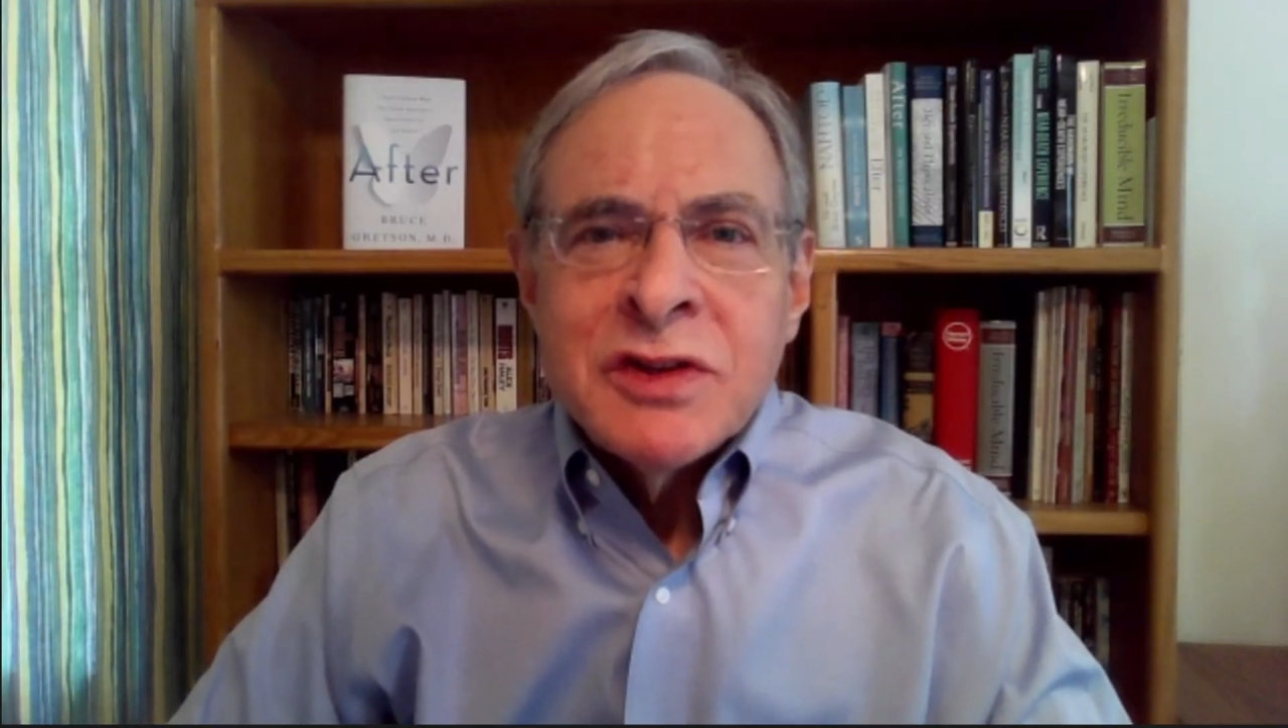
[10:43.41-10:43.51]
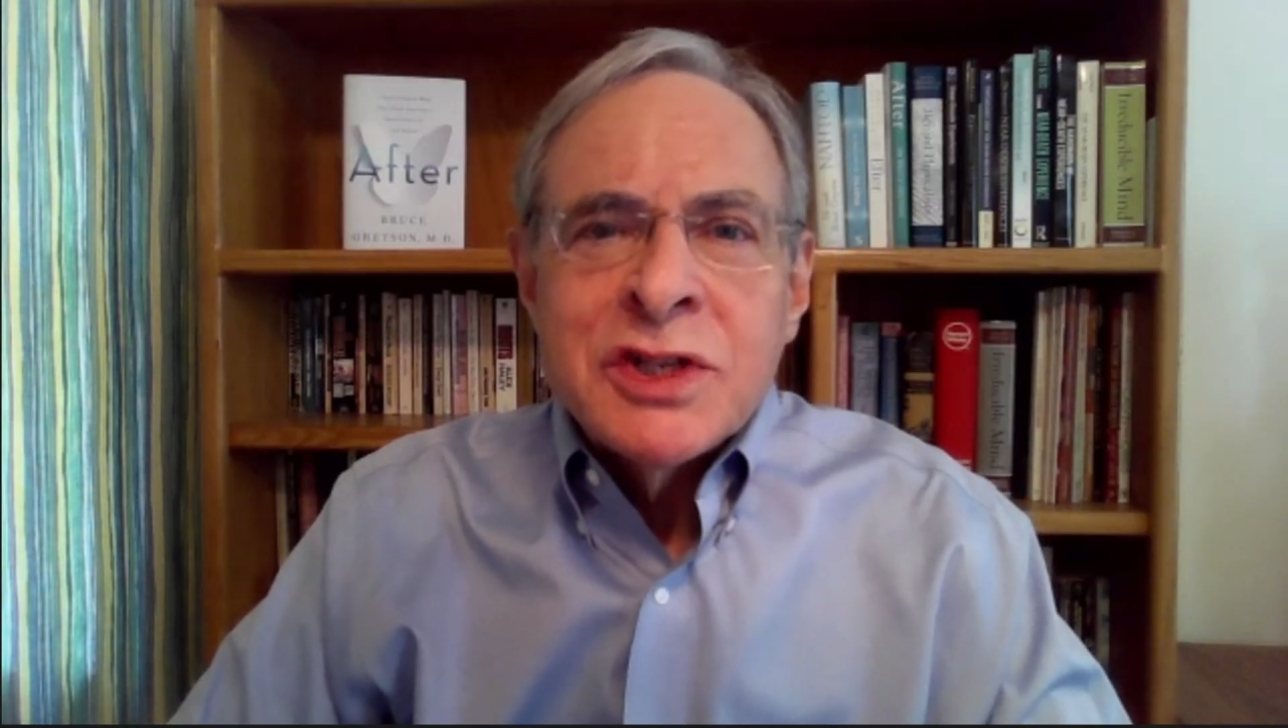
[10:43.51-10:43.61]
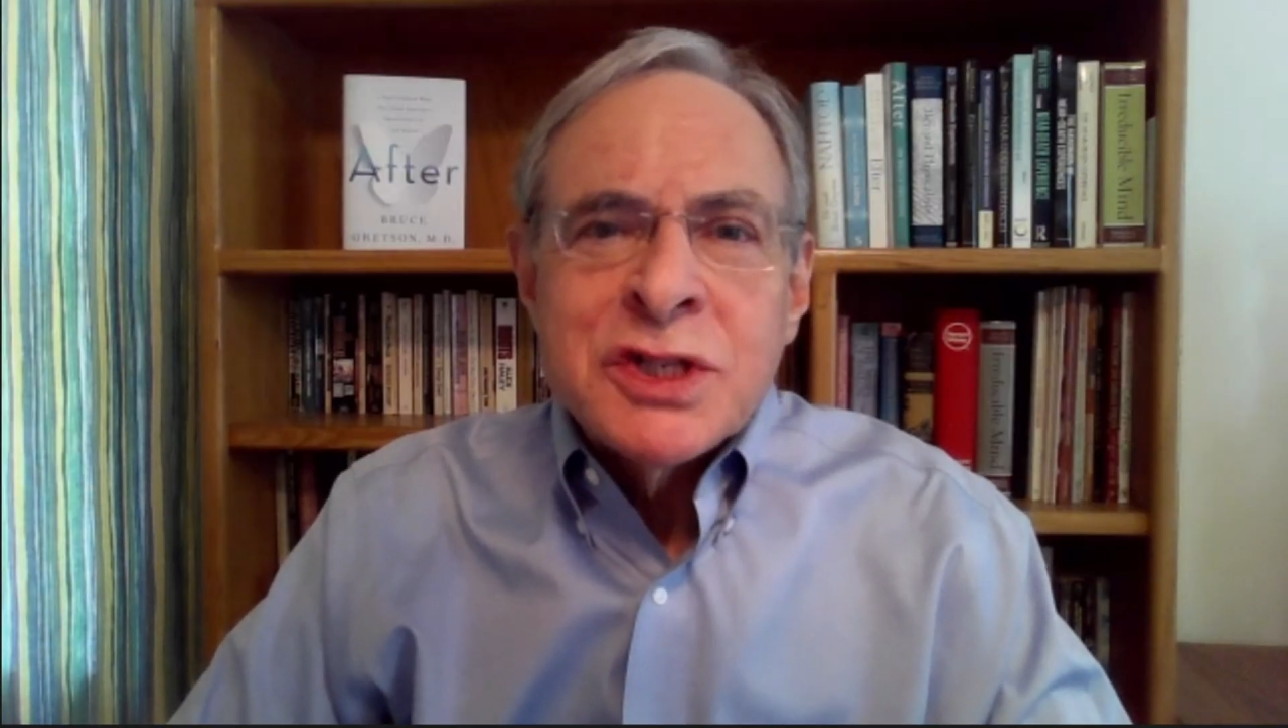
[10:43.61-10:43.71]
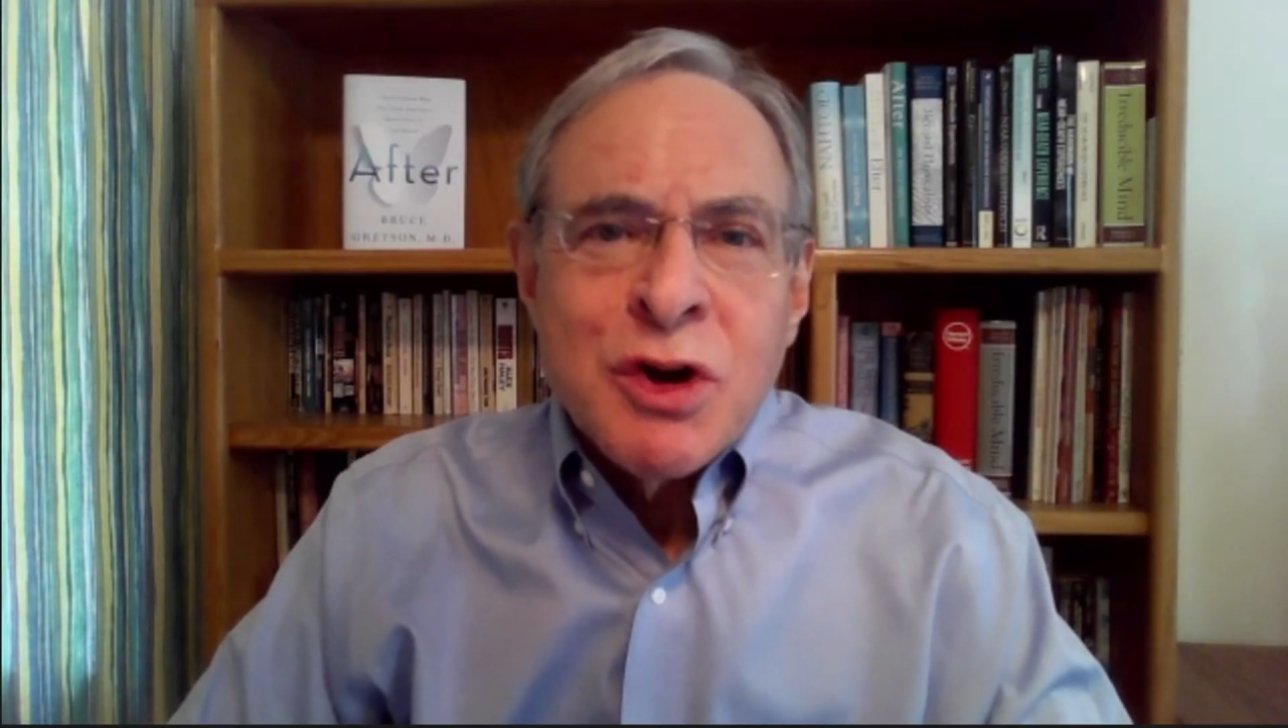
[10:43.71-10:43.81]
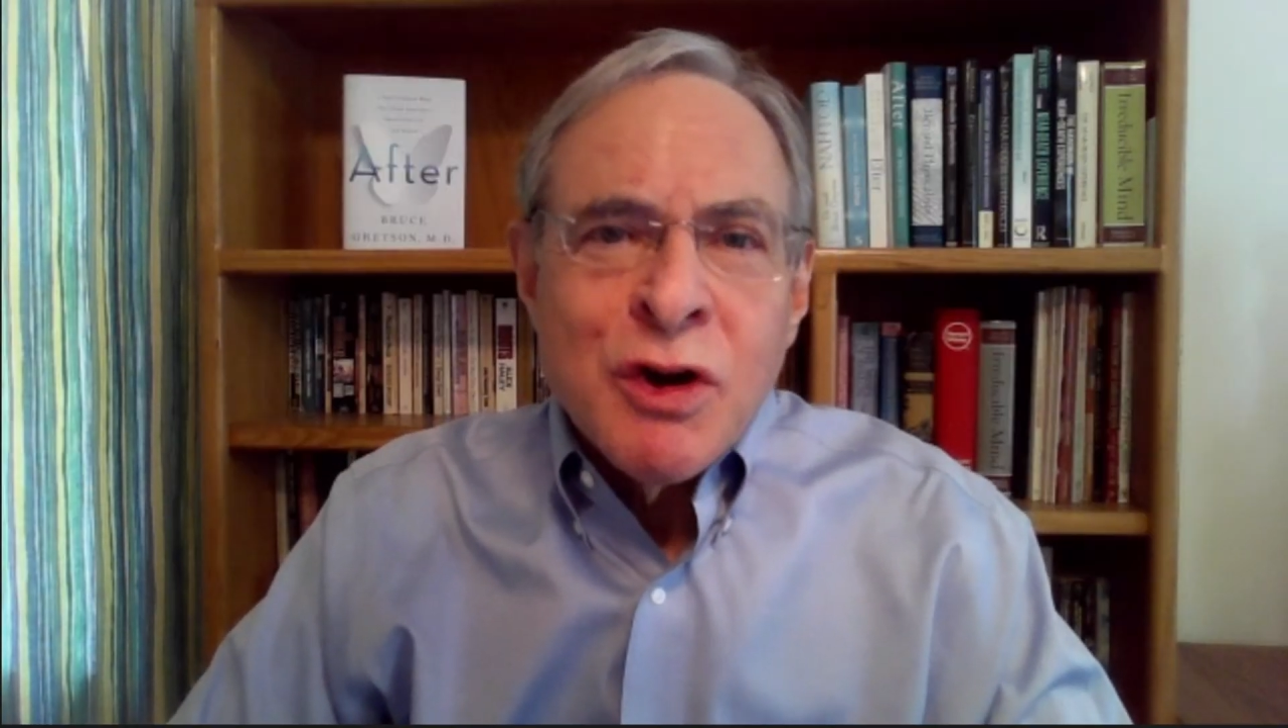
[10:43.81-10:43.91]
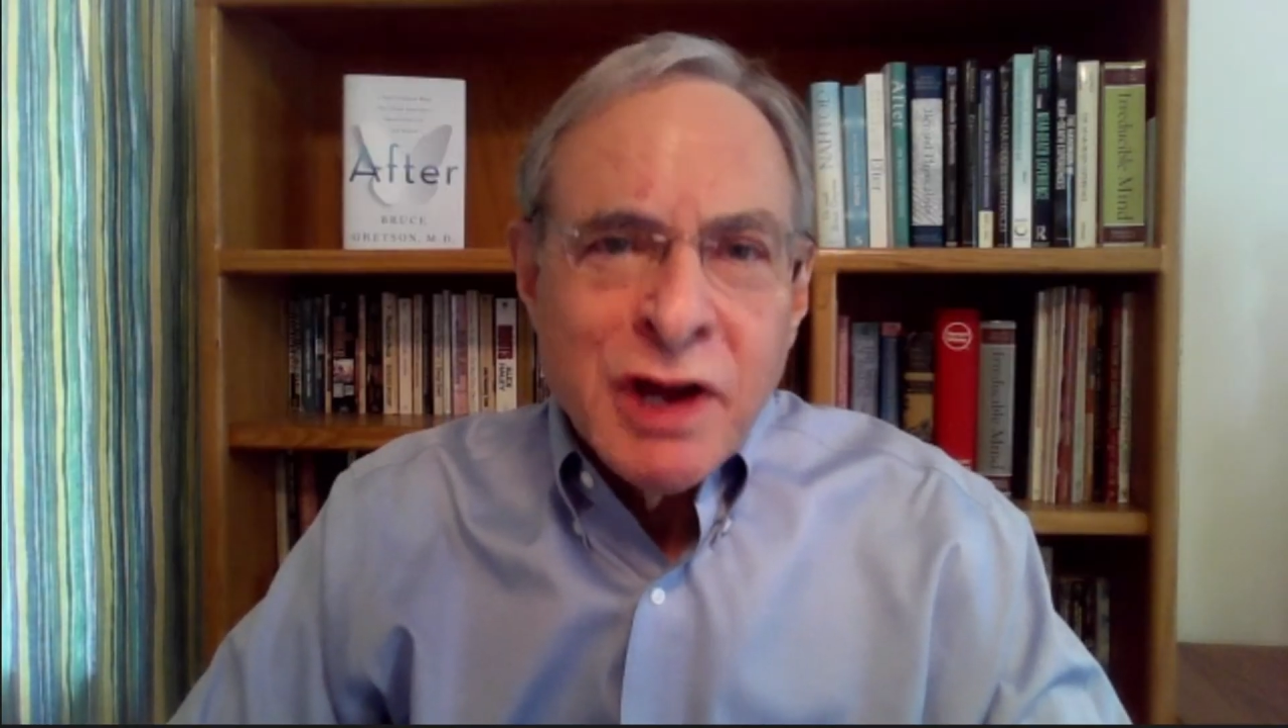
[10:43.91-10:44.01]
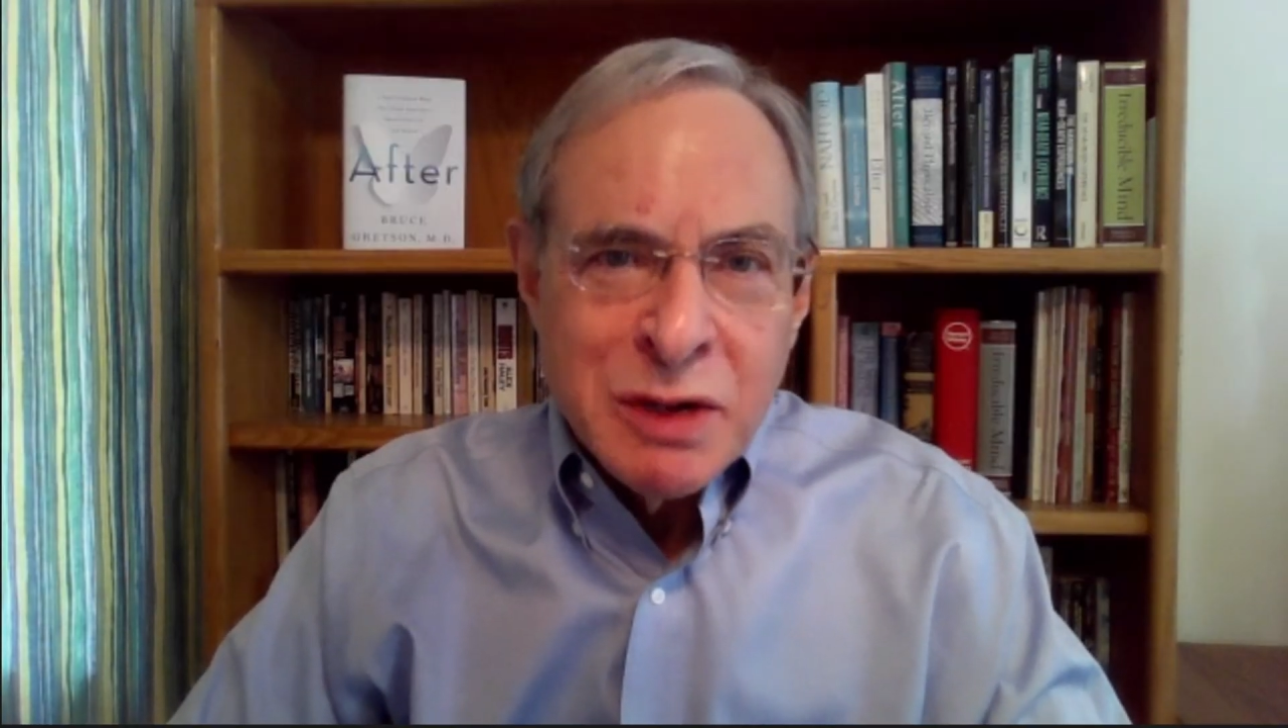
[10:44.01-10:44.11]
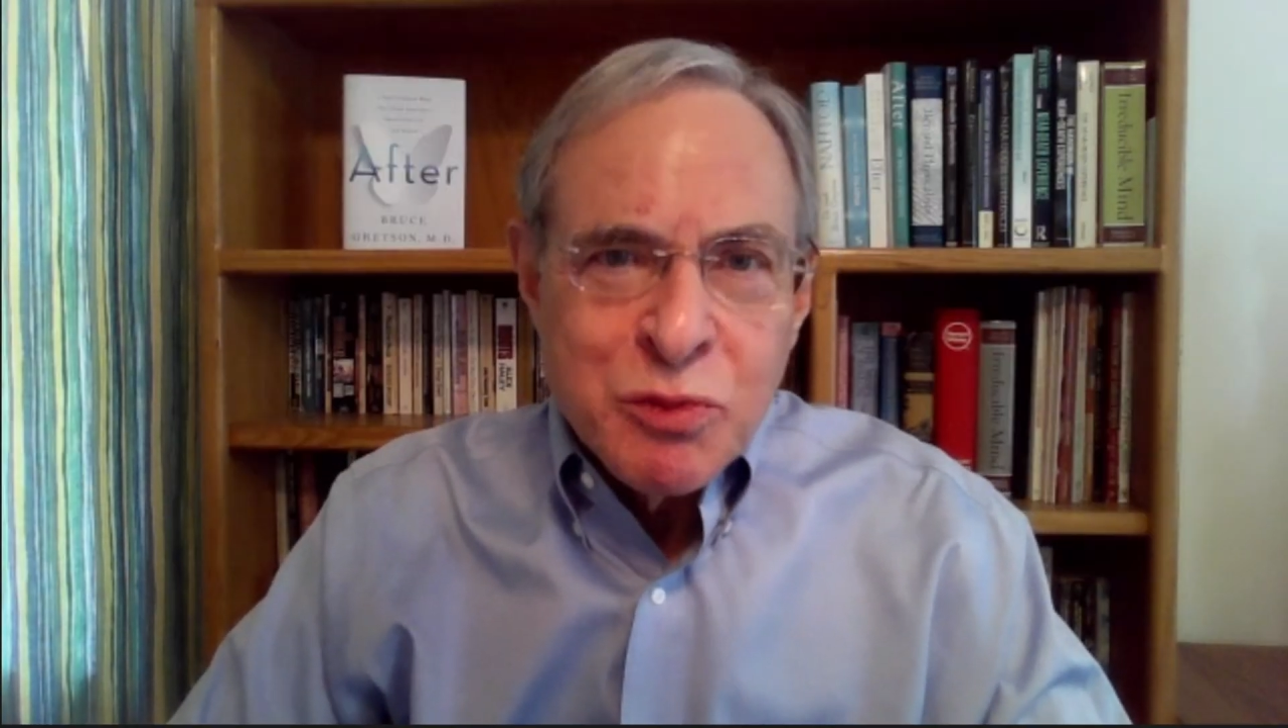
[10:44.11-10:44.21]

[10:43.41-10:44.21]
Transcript: the Stargate